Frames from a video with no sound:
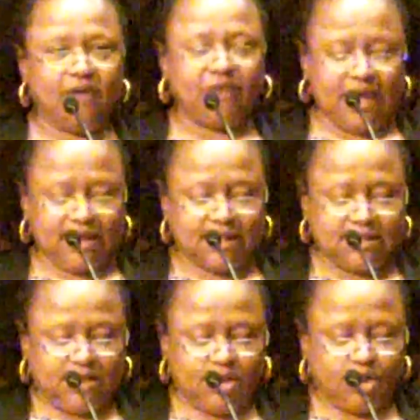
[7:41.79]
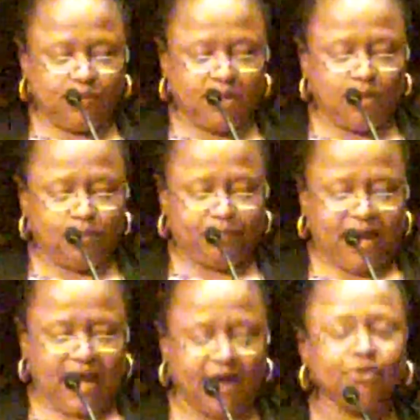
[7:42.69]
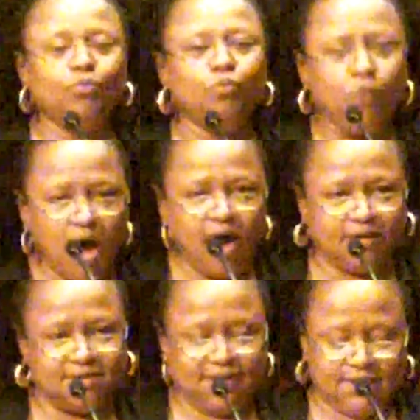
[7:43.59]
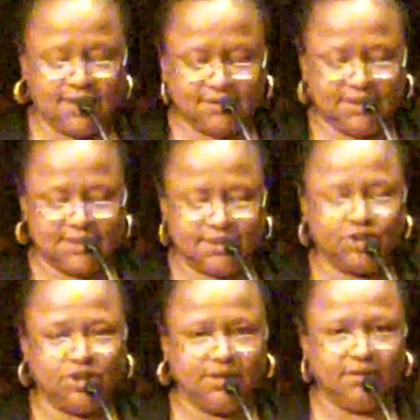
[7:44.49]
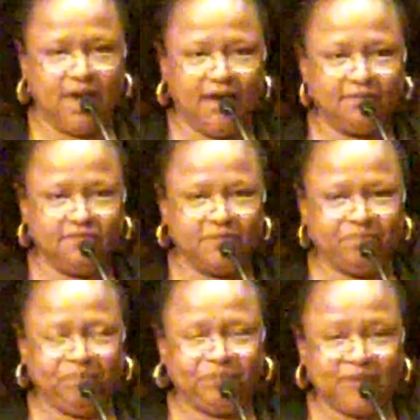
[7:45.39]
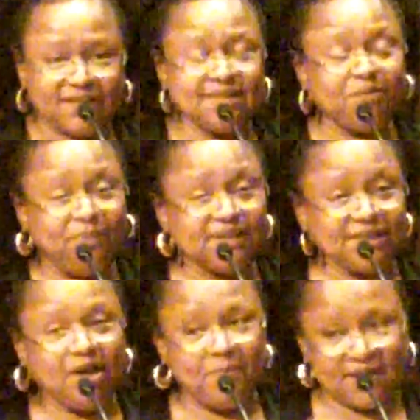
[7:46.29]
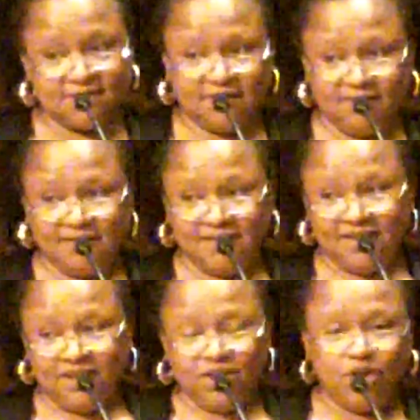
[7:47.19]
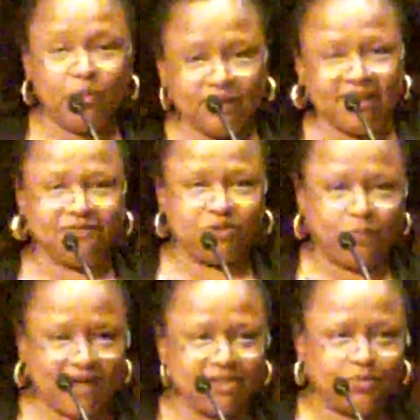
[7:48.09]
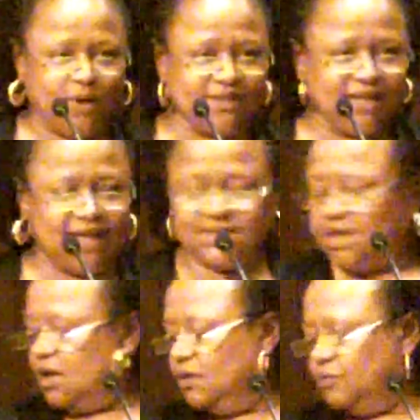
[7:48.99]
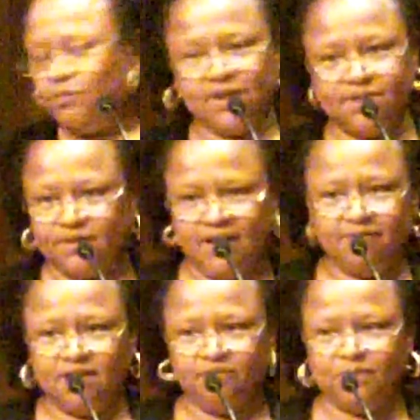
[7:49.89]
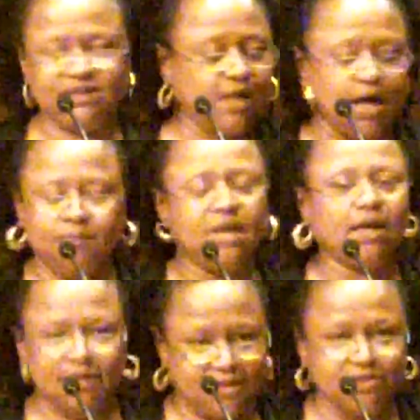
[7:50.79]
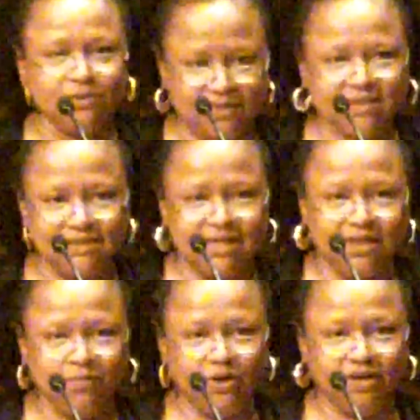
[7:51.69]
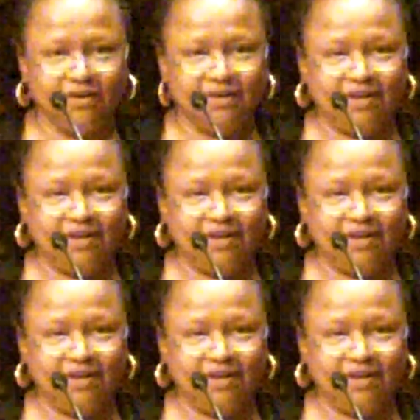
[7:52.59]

of a continual path walked in unconditional love. It's like building a muscle. You don't lift weights one day and say, oh, well, I don't have enough muscle, I'm not going to do this anymore.